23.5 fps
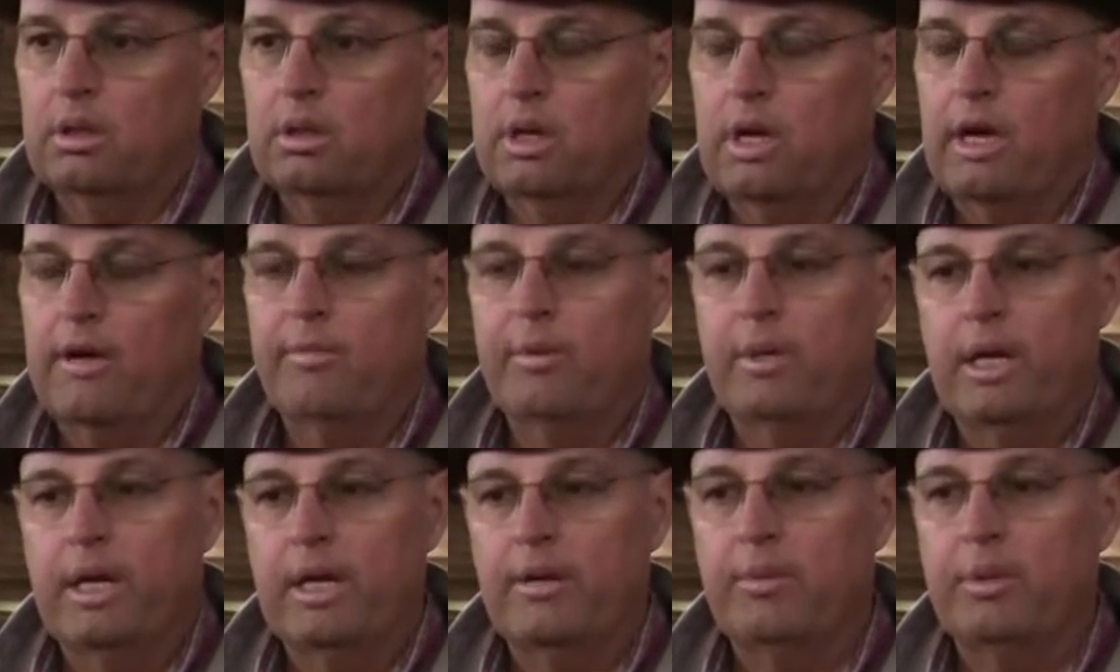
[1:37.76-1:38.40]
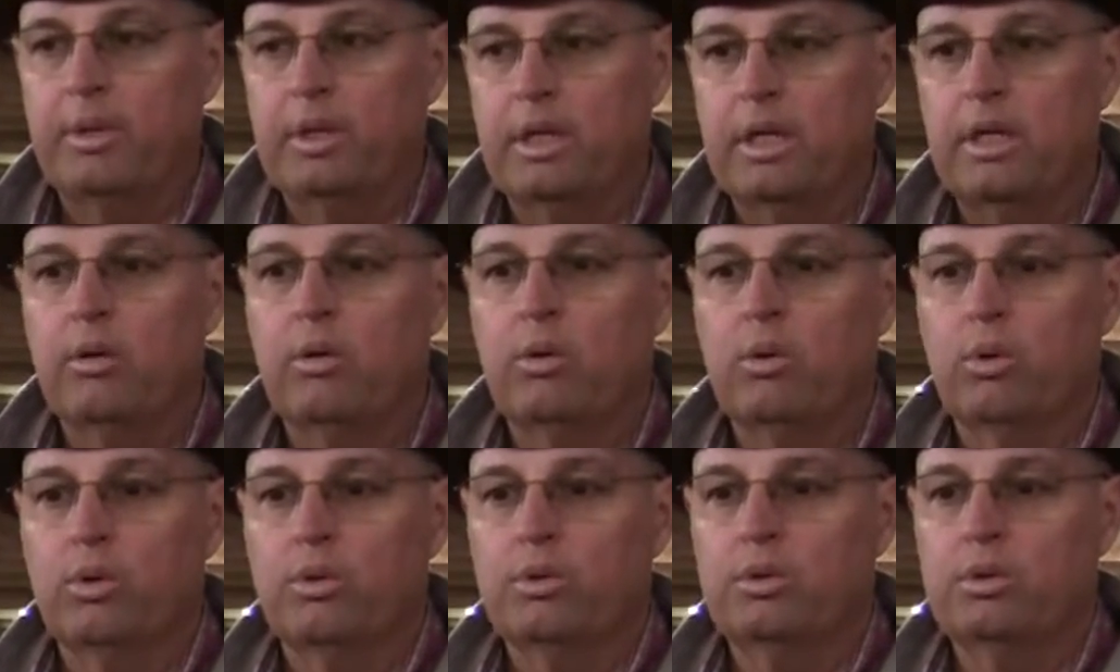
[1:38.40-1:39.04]
I've been able to get
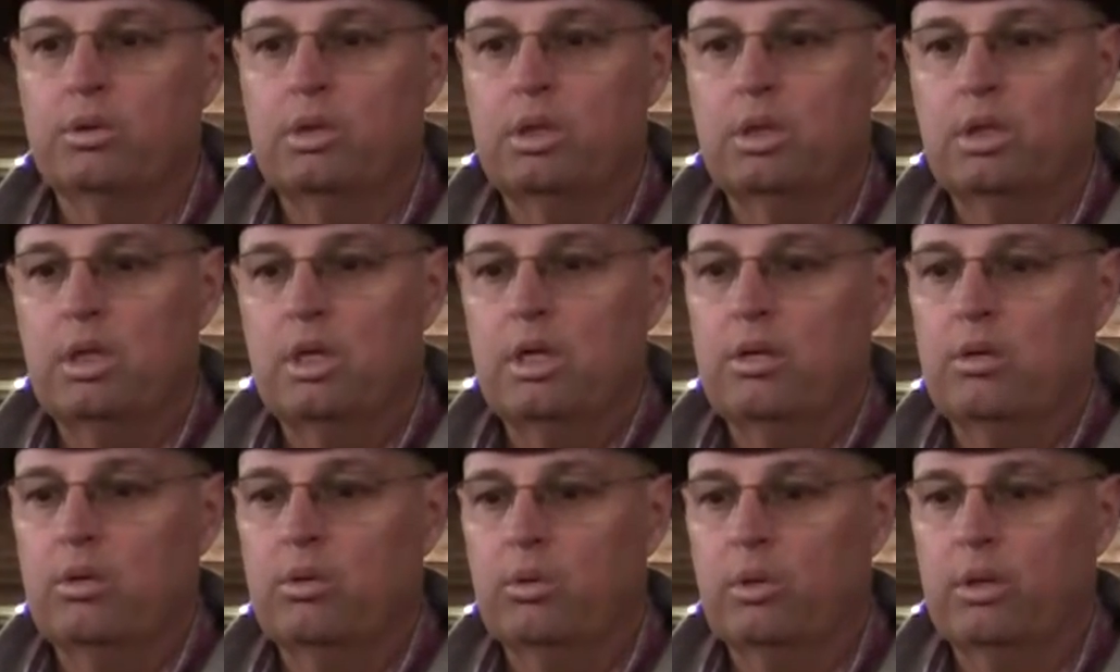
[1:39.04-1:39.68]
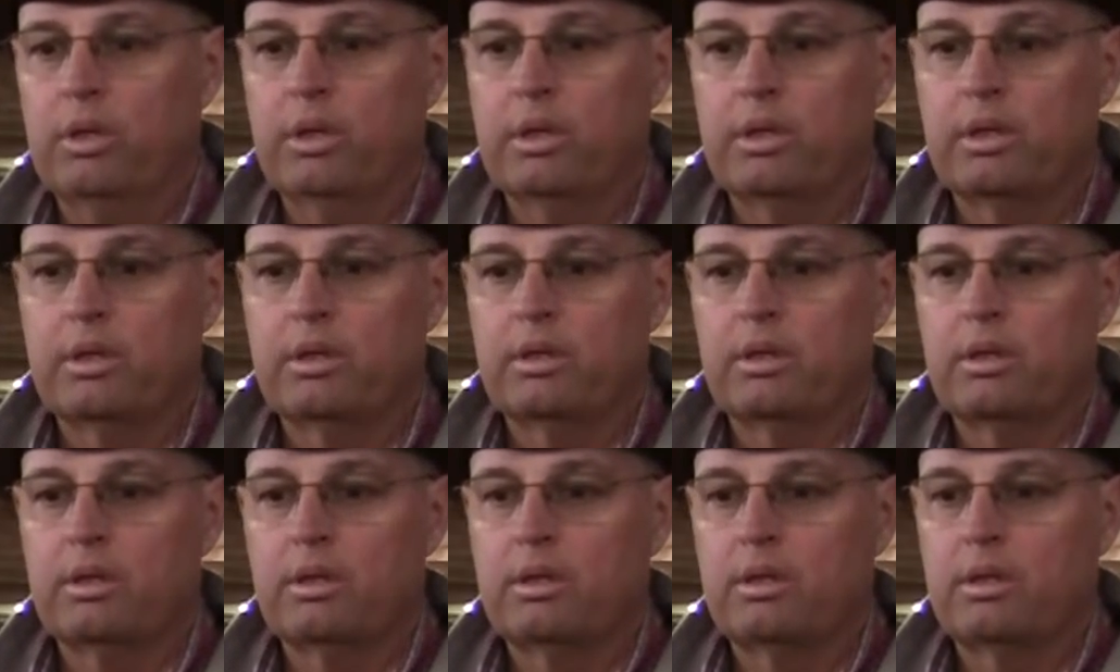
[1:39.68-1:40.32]
horses to yield
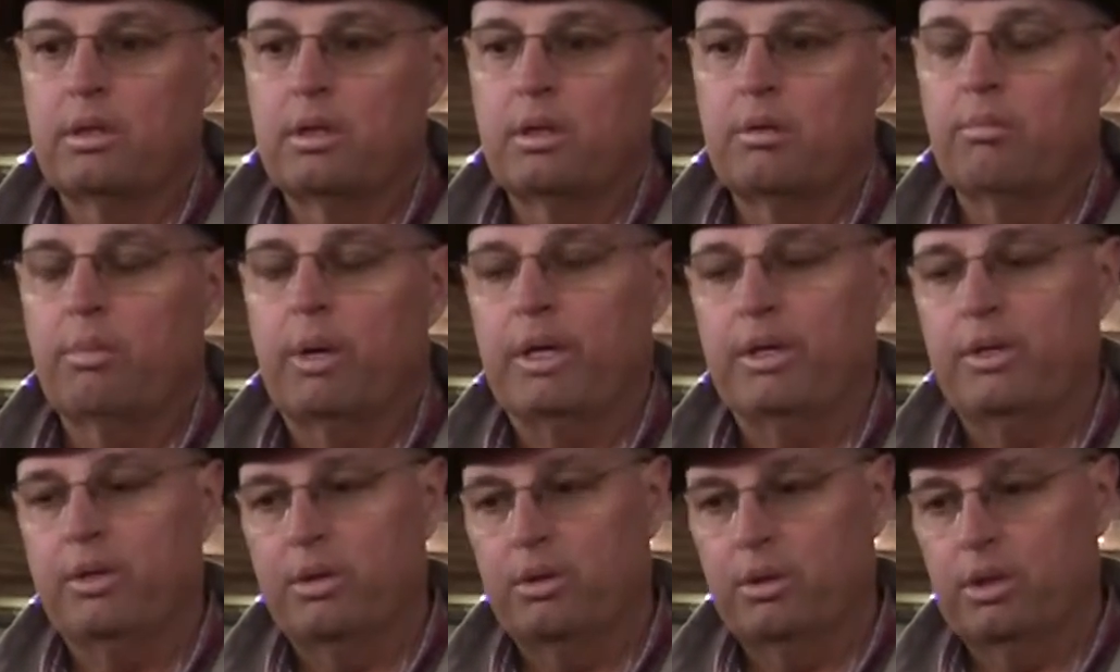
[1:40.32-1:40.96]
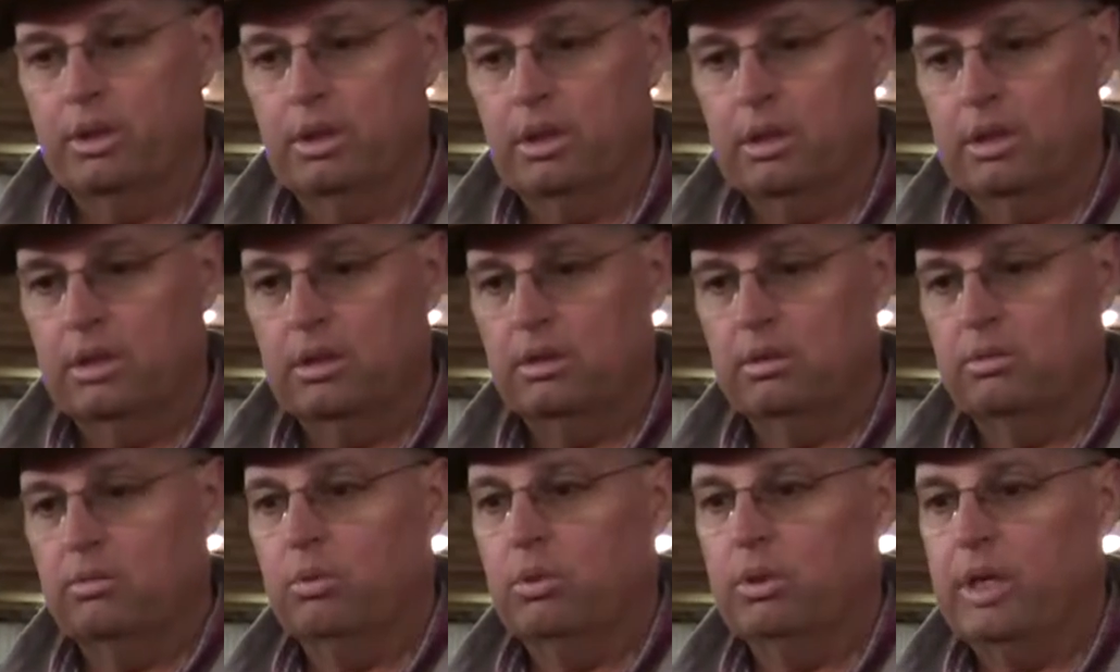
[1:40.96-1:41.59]
by doing
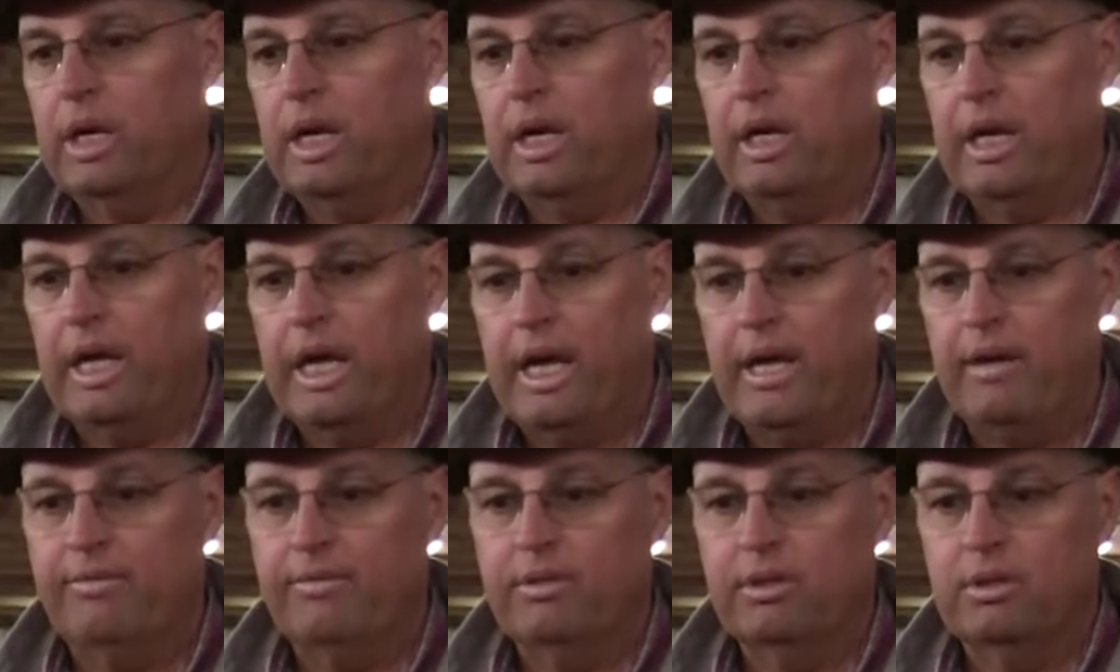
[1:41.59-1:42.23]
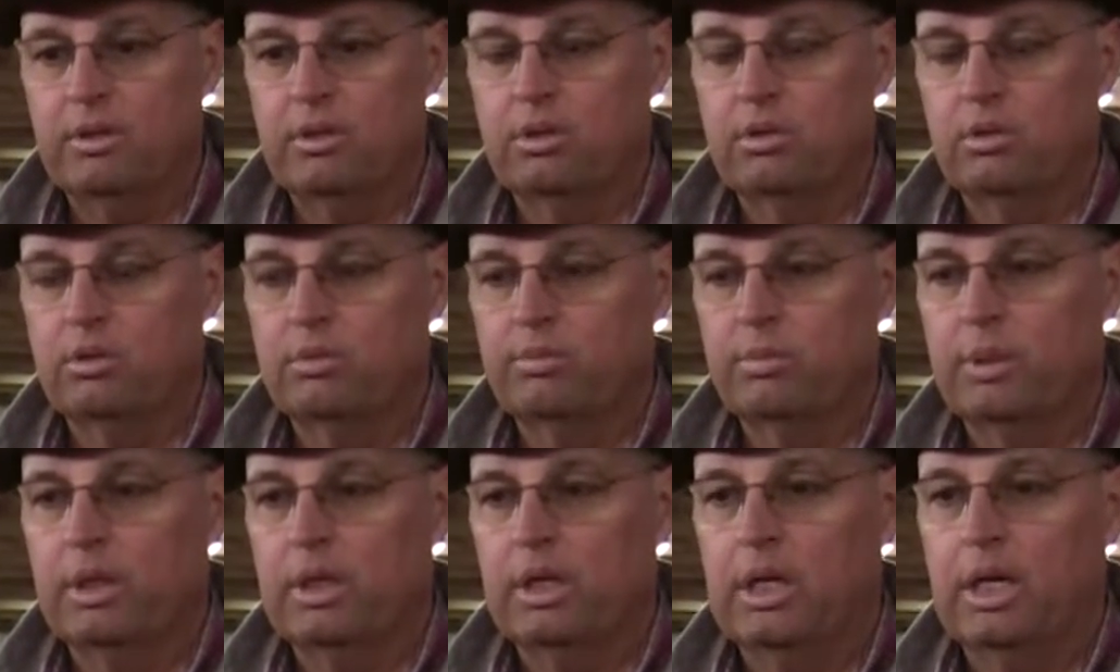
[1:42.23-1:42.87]
this without having to
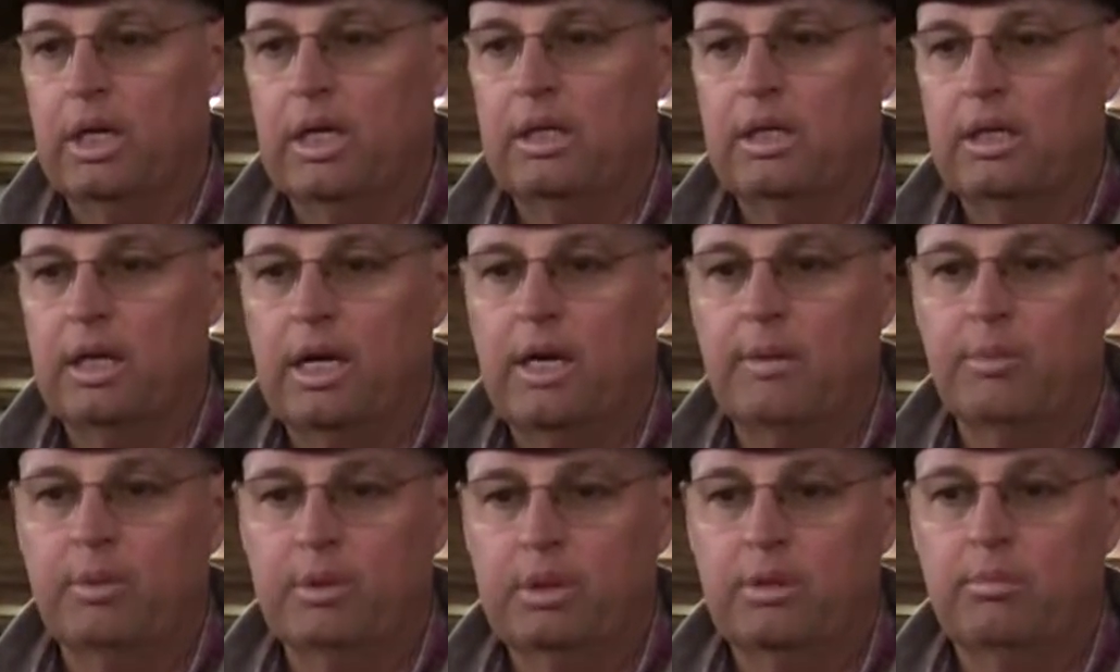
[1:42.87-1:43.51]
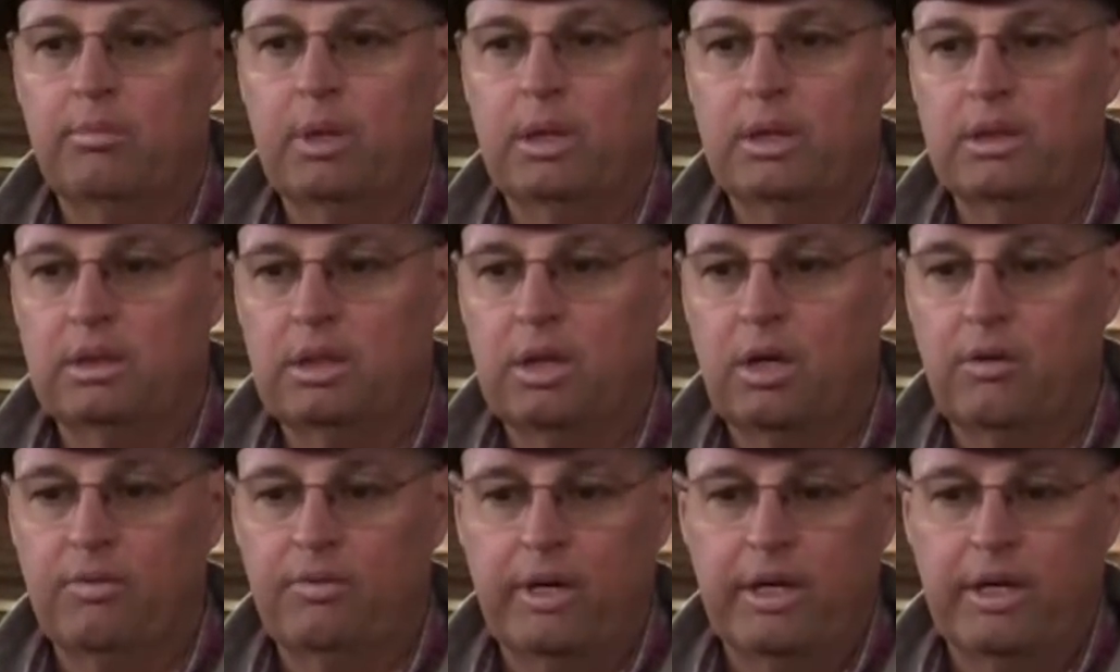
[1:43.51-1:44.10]
spend a lot of time with them myself.